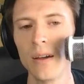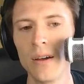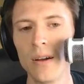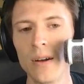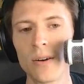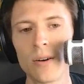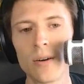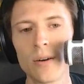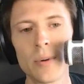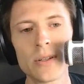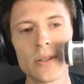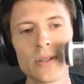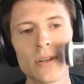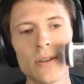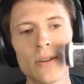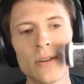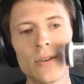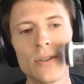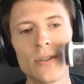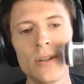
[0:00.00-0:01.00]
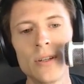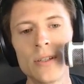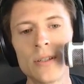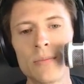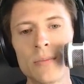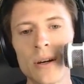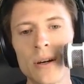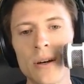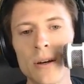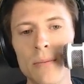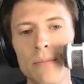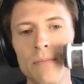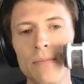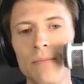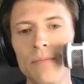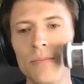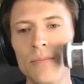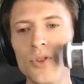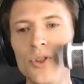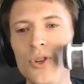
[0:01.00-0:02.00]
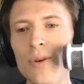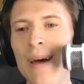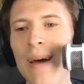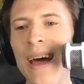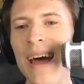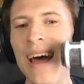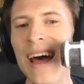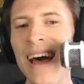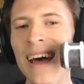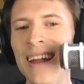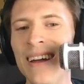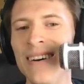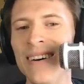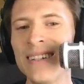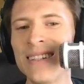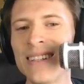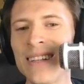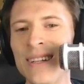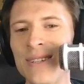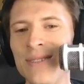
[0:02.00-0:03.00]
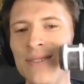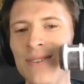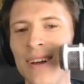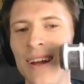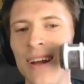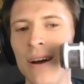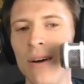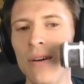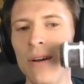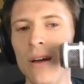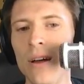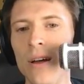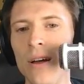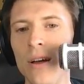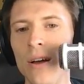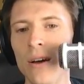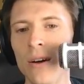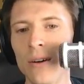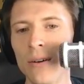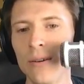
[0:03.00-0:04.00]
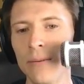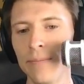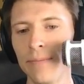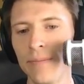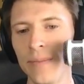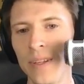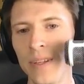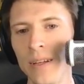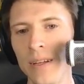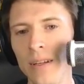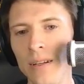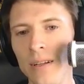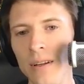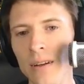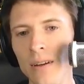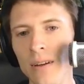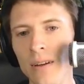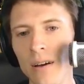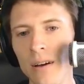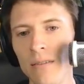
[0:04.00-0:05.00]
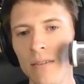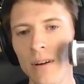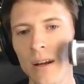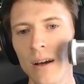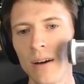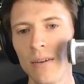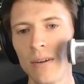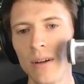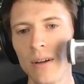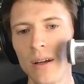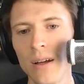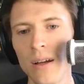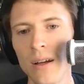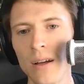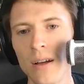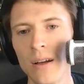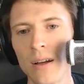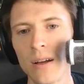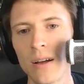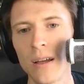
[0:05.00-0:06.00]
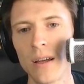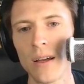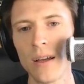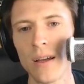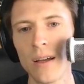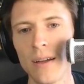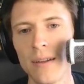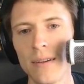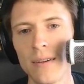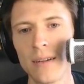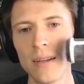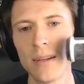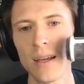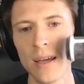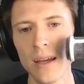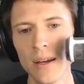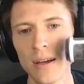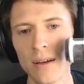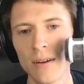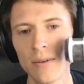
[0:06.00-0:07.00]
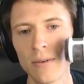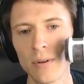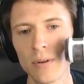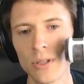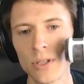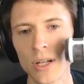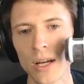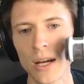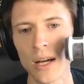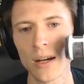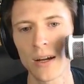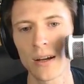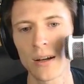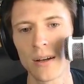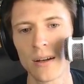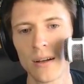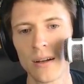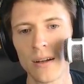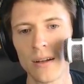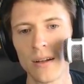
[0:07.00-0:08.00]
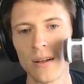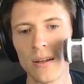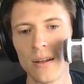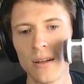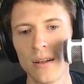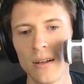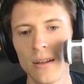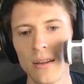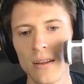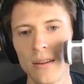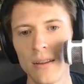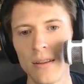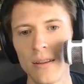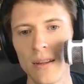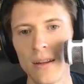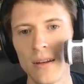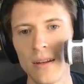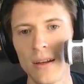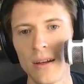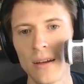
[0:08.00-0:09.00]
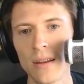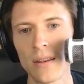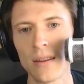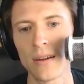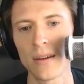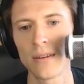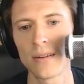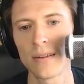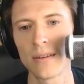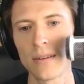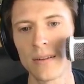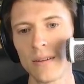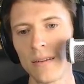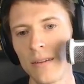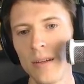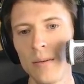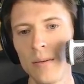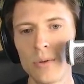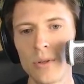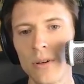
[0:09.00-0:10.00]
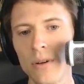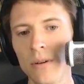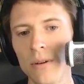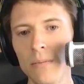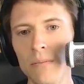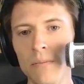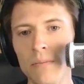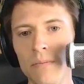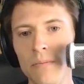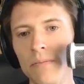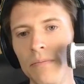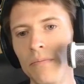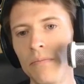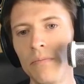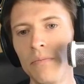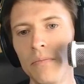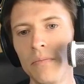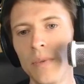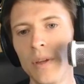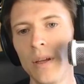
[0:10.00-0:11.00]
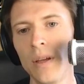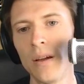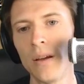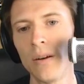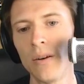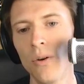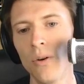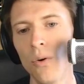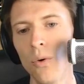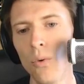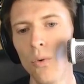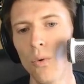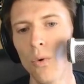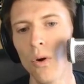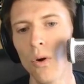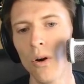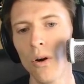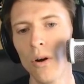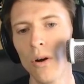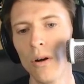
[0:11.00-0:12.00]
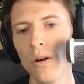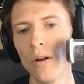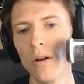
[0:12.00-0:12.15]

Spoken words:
Crepuscular, do you need some time? Too bad. I'll just let you run out. Oh, he did not run out. Okay, take with check. Then take this. Seems good. Or